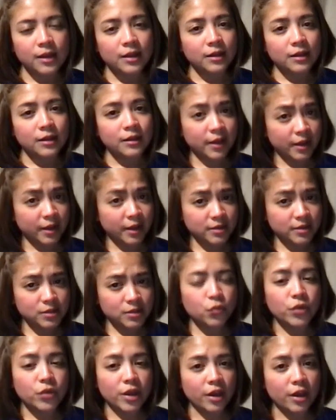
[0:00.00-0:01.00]
Next,
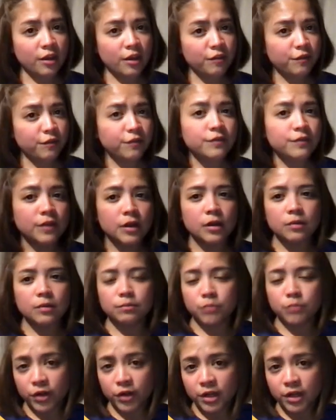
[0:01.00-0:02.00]
we have
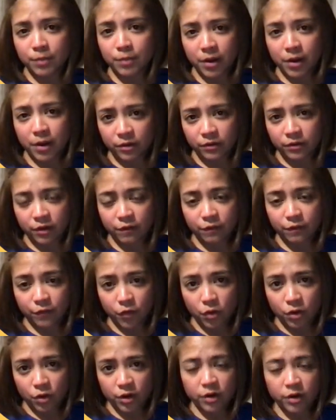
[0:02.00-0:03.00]
body paragraph
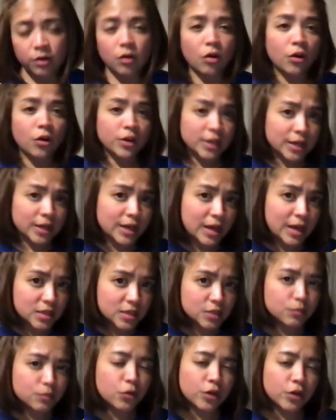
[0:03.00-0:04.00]
4 or the
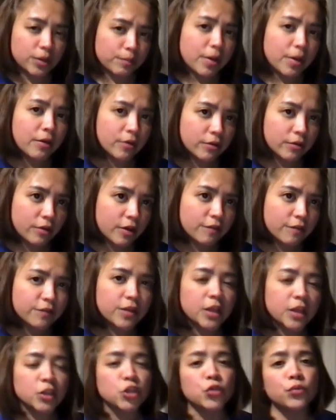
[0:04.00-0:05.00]
last body paragraph
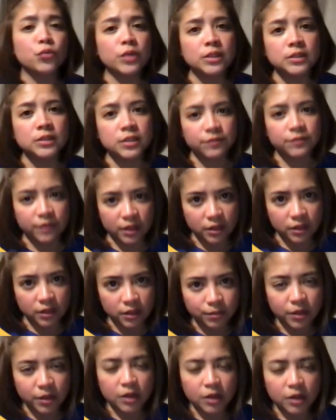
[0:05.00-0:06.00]
that you will develop